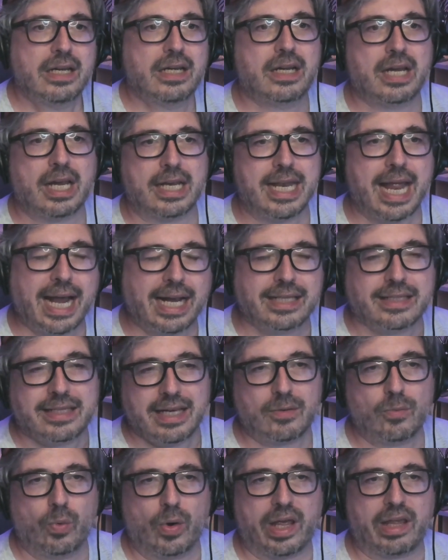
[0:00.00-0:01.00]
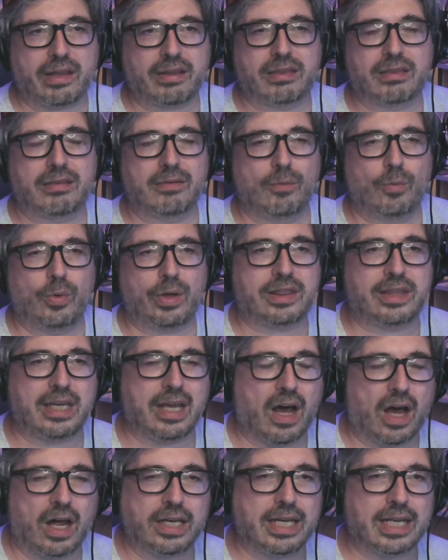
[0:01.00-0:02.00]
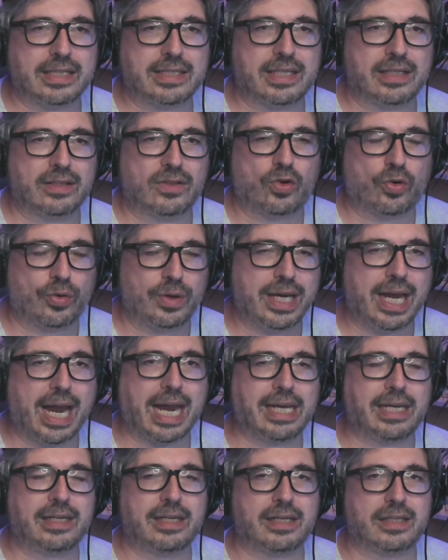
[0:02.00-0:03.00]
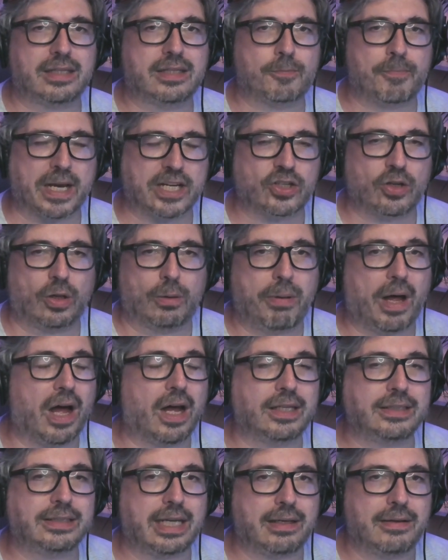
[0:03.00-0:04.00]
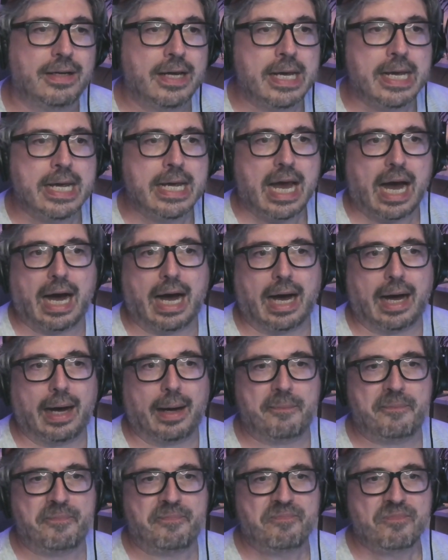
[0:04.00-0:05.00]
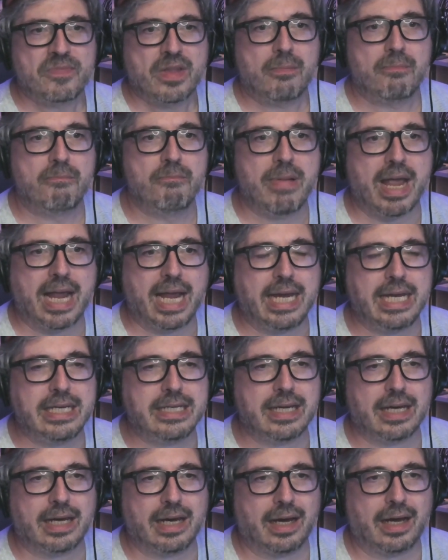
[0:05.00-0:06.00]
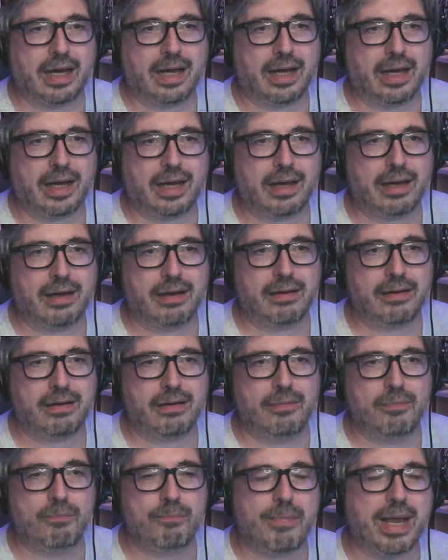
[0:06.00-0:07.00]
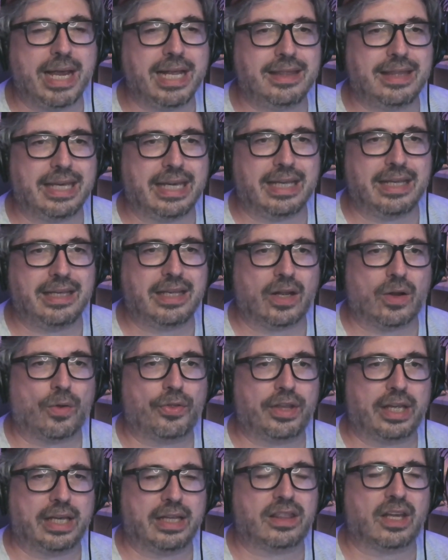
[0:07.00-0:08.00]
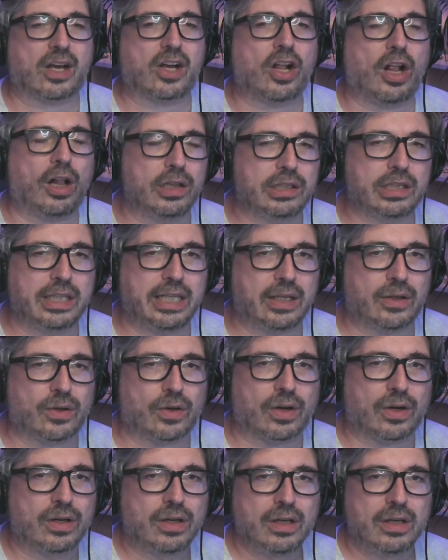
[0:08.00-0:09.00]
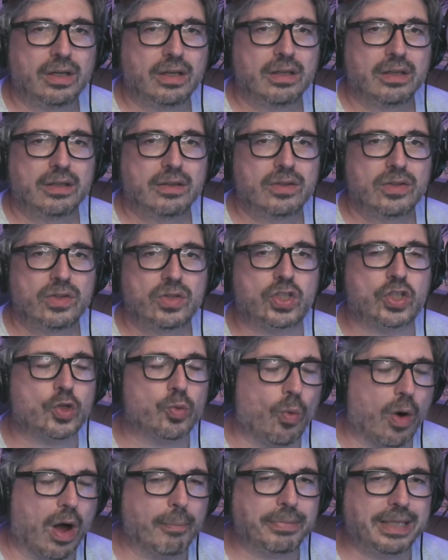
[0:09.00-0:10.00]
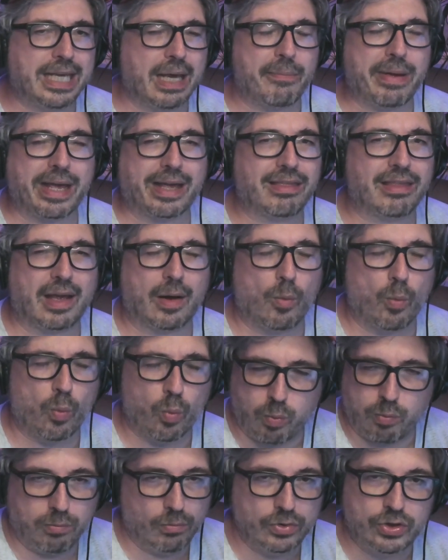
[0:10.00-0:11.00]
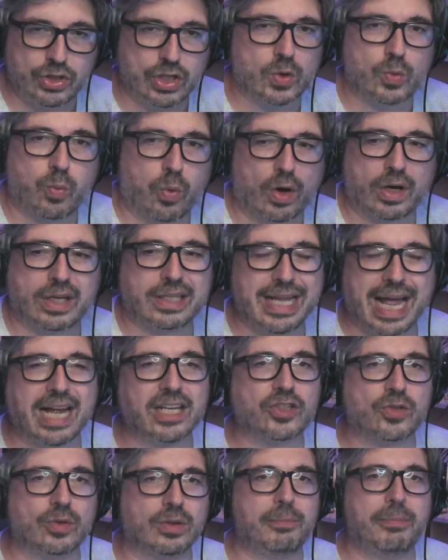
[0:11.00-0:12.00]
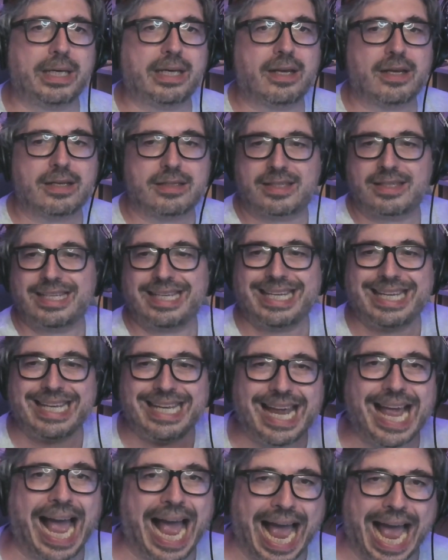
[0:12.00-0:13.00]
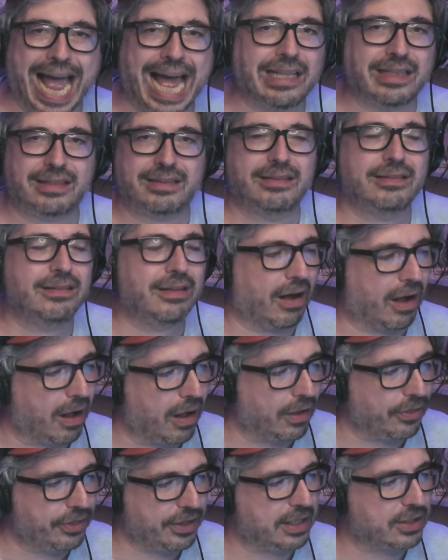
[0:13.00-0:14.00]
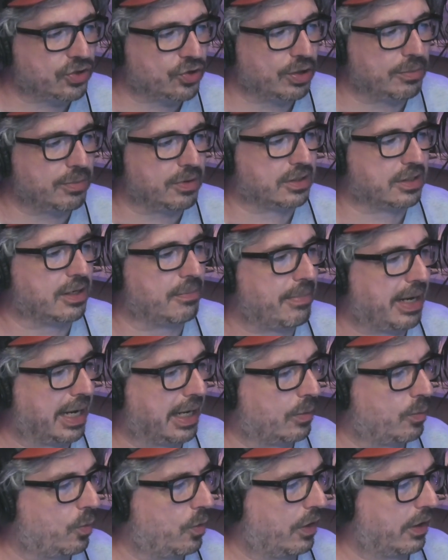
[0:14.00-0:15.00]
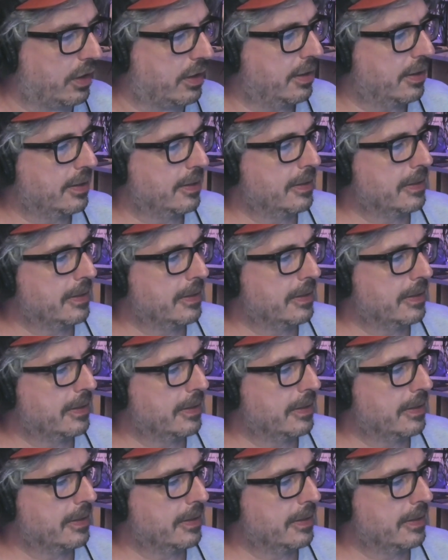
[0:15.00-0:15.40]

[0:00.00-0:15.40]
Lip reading: connected with the audience and created a special bond and made the, you know, the cult leader swamp gimmick thing just work naturally because he had all the attributes to make it work.